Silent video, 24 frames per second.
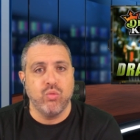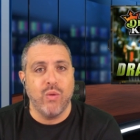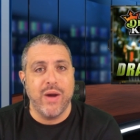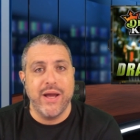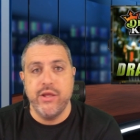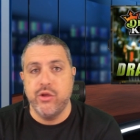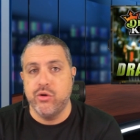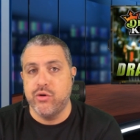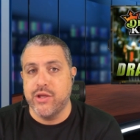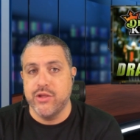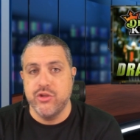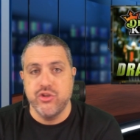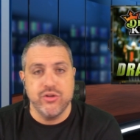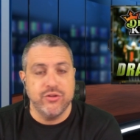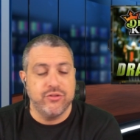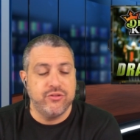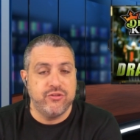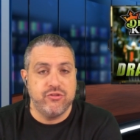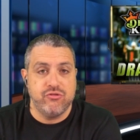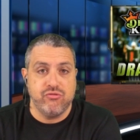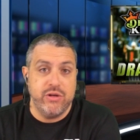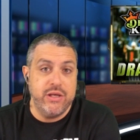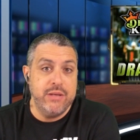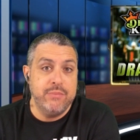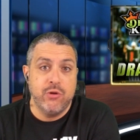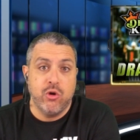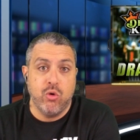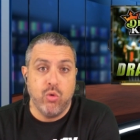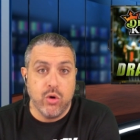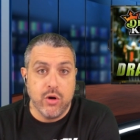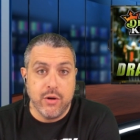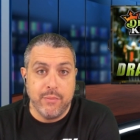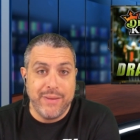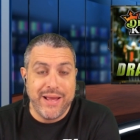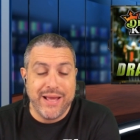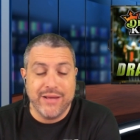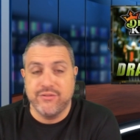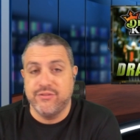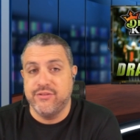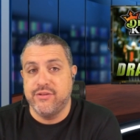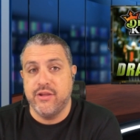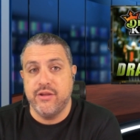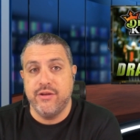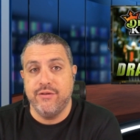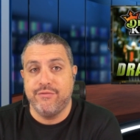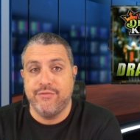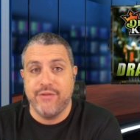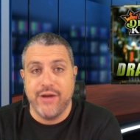why you can just stream quarterbacks
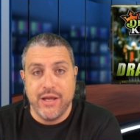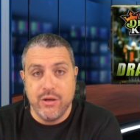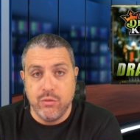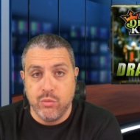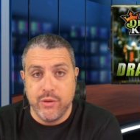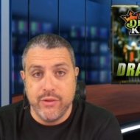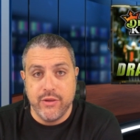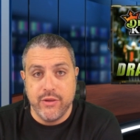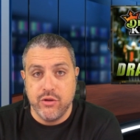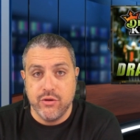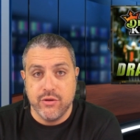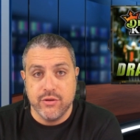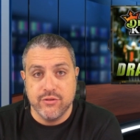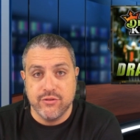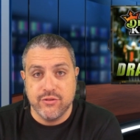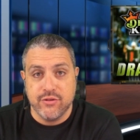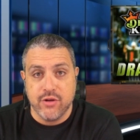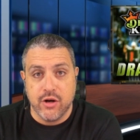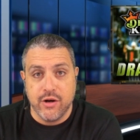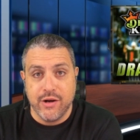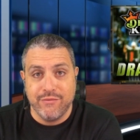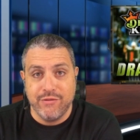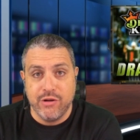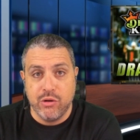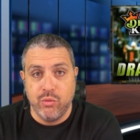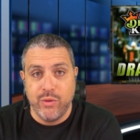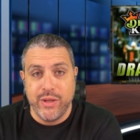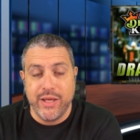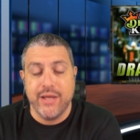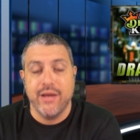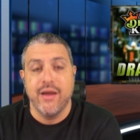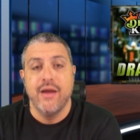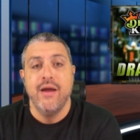until you find one that you can start every week.